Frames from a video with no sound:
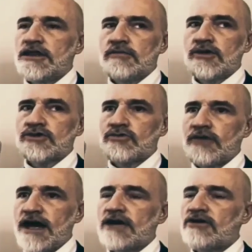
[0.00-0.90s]
the most
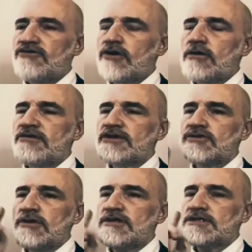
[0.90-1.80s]
radical form of
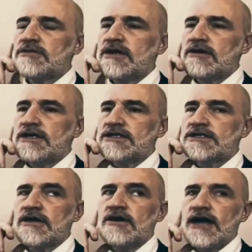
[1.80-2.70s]
extremism there is.